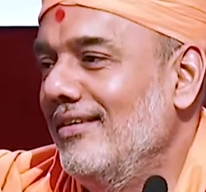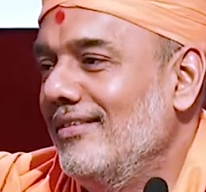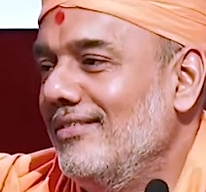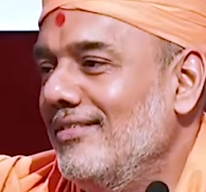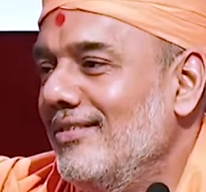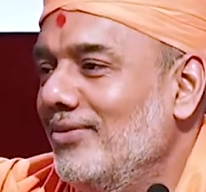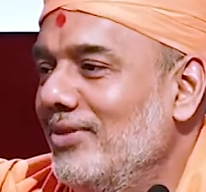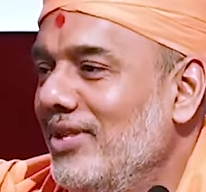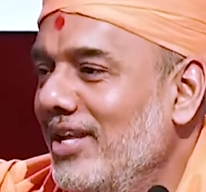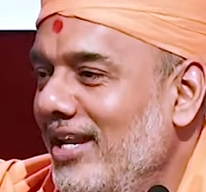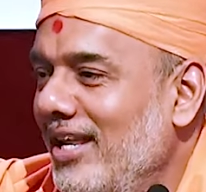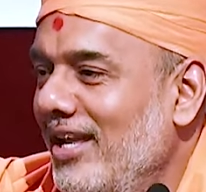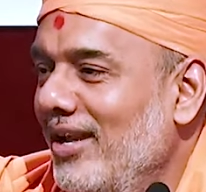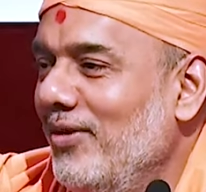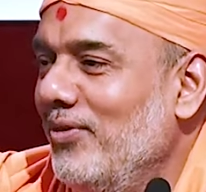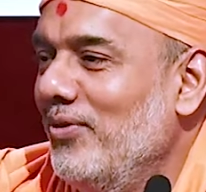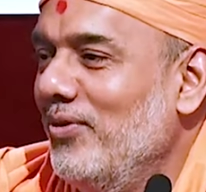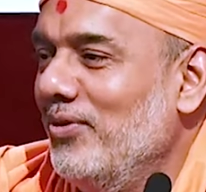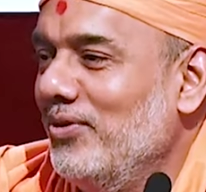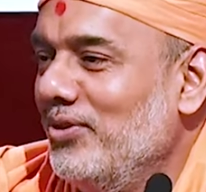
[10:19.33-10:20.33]
So they
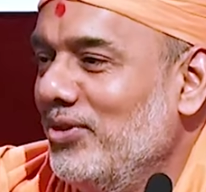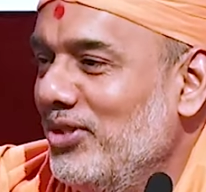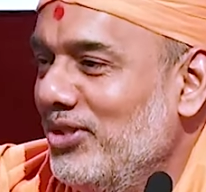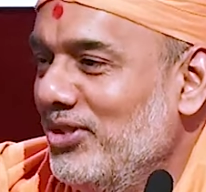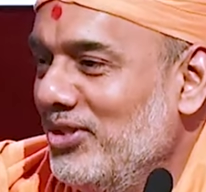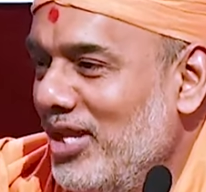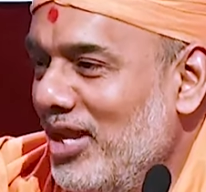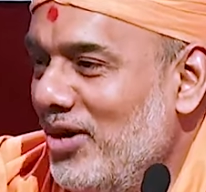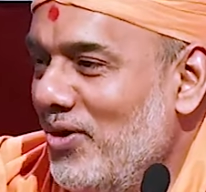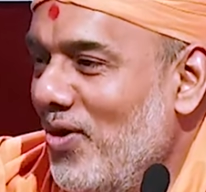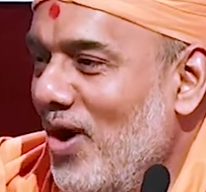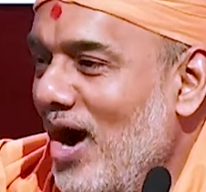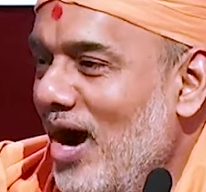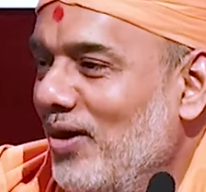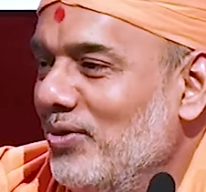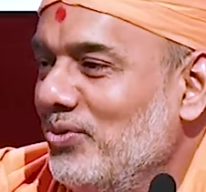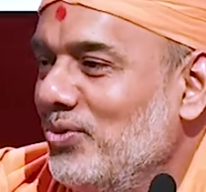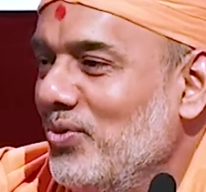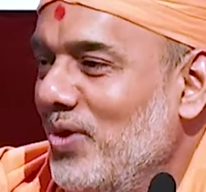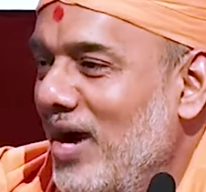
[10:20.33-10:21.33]
know, they know
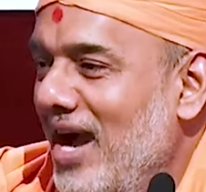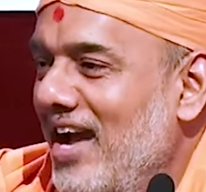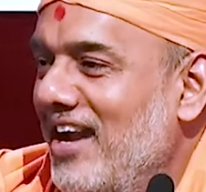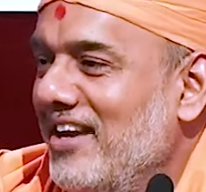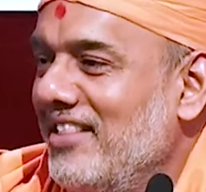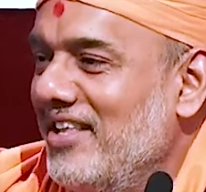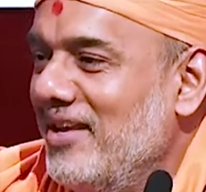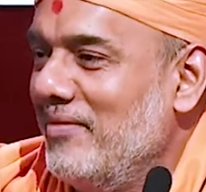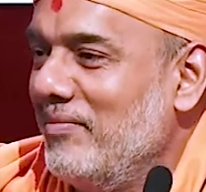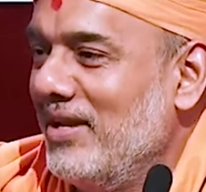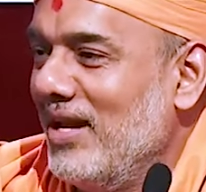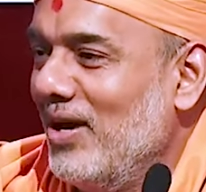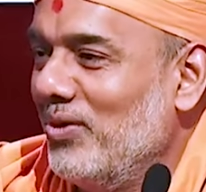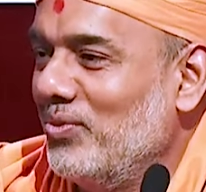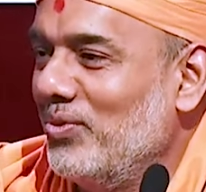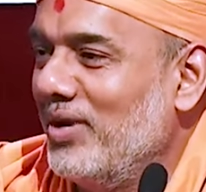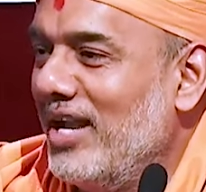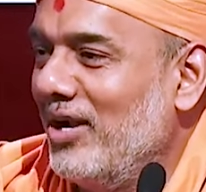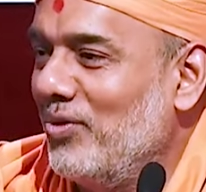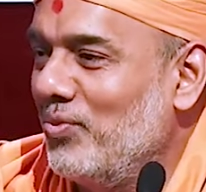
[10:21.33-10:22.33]
how to hire them and how
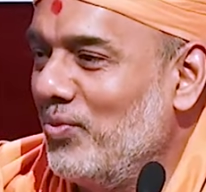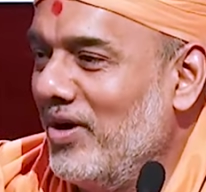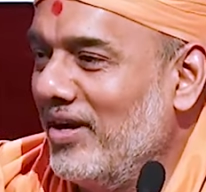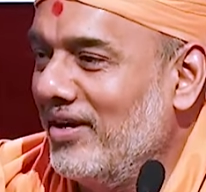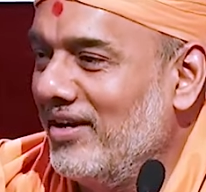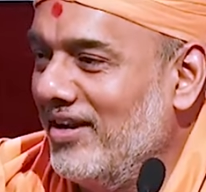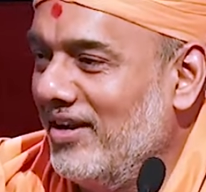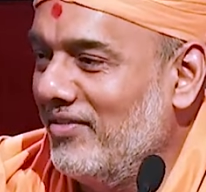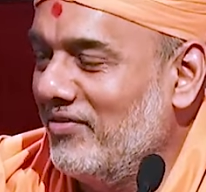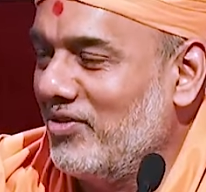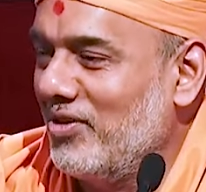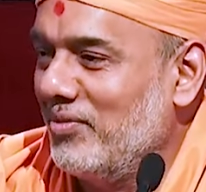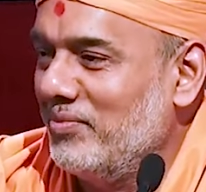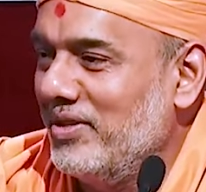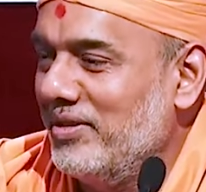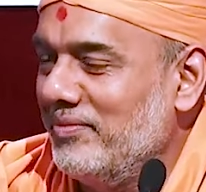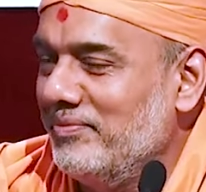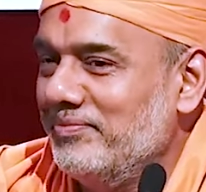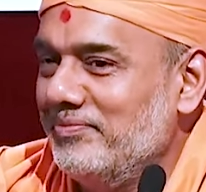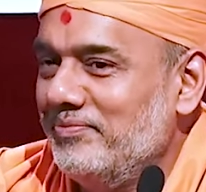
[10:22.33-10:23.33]
to get work done from
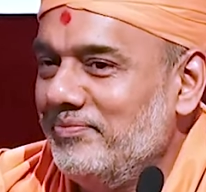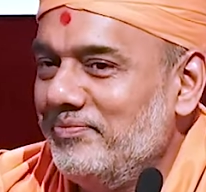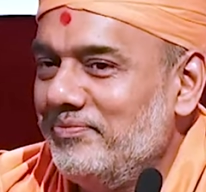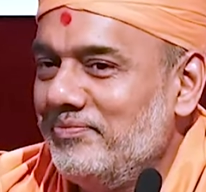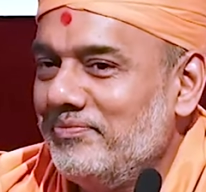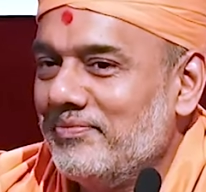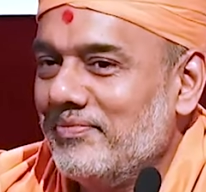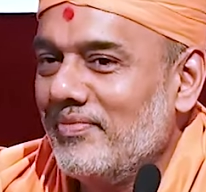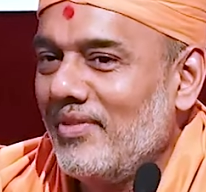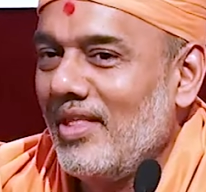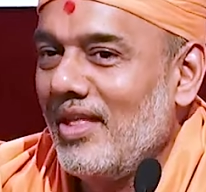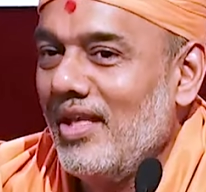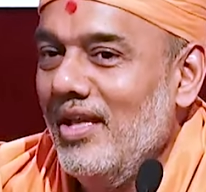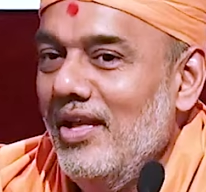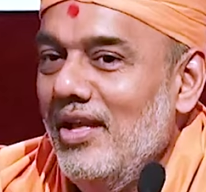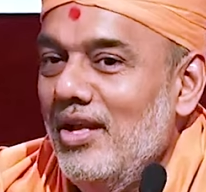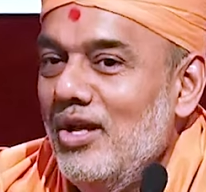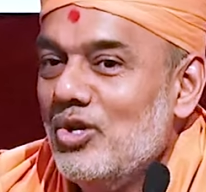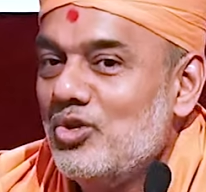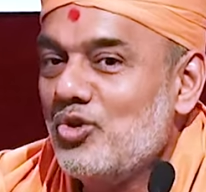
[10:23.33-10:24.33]
them.
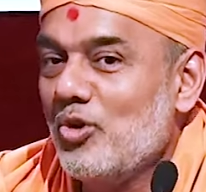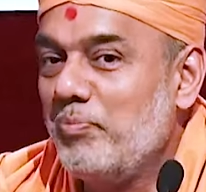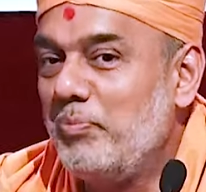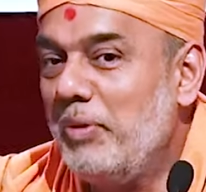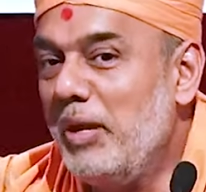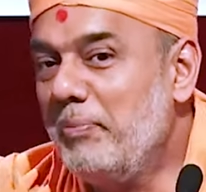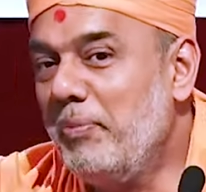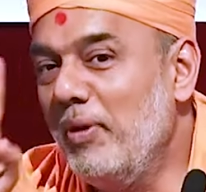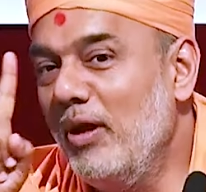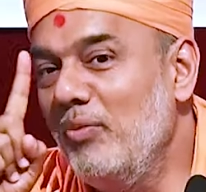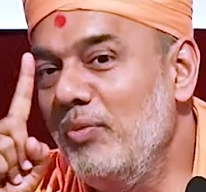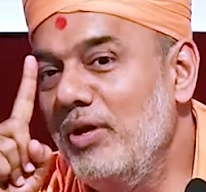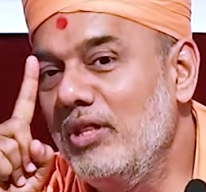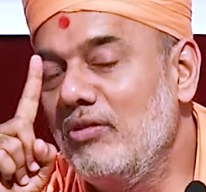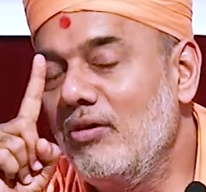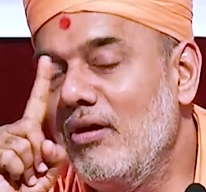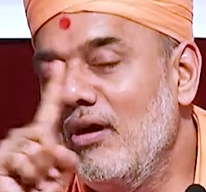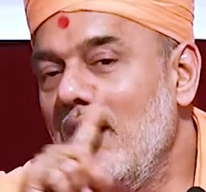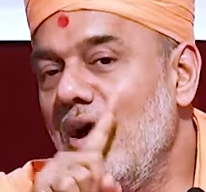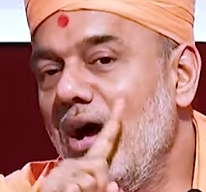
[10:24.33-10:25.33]
So people
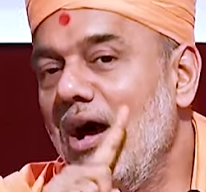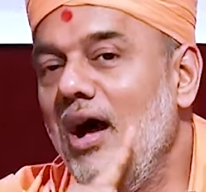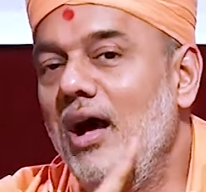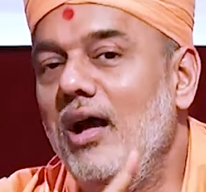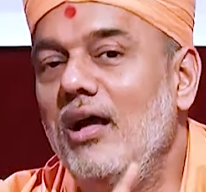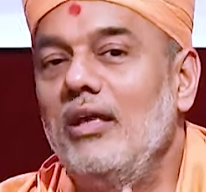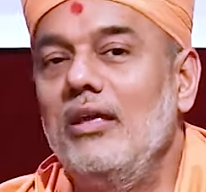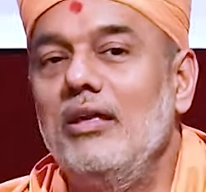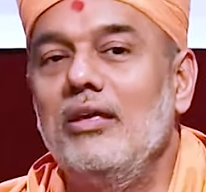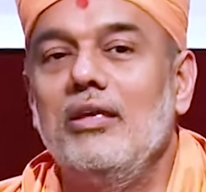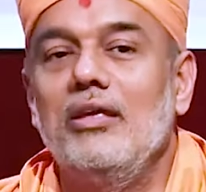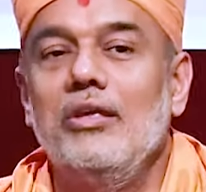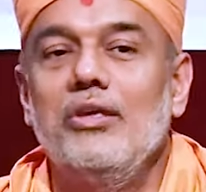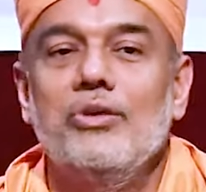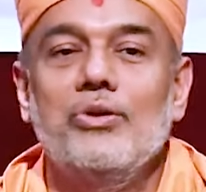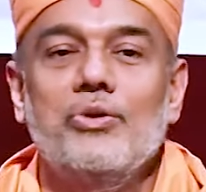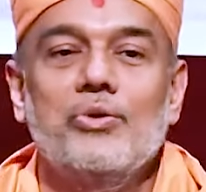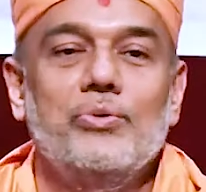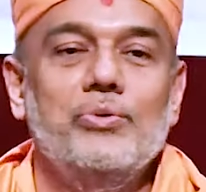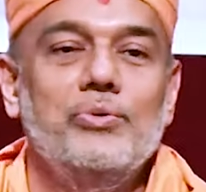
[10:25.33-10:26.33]
with high
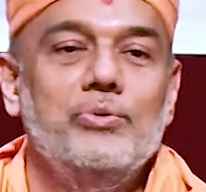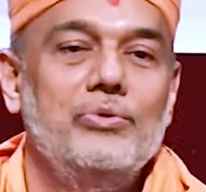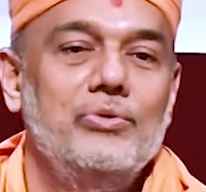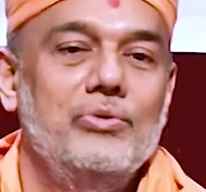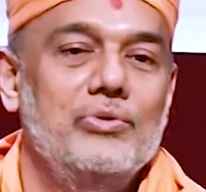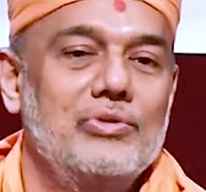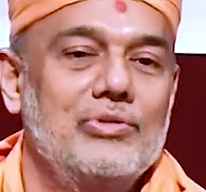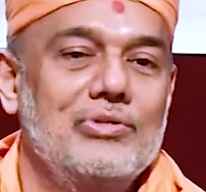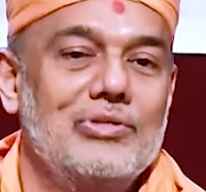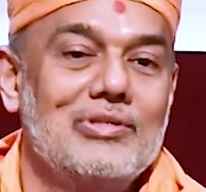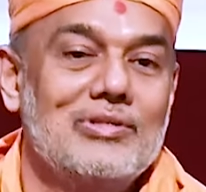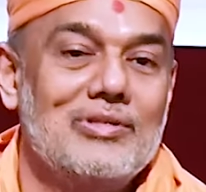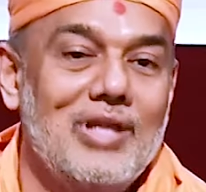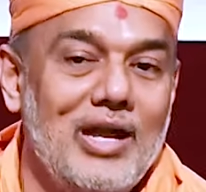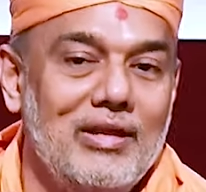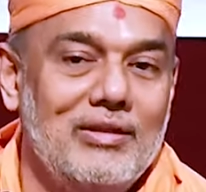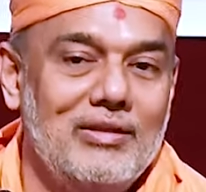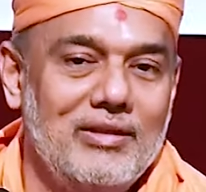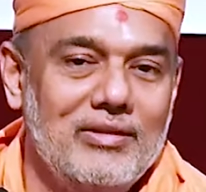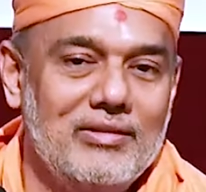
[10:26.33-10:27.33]
EQ
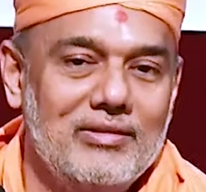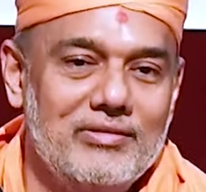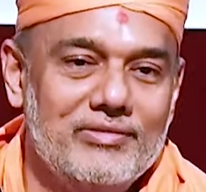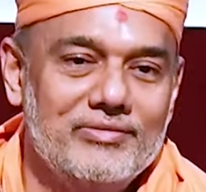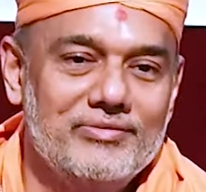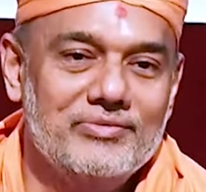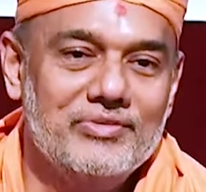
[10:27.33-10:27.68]
started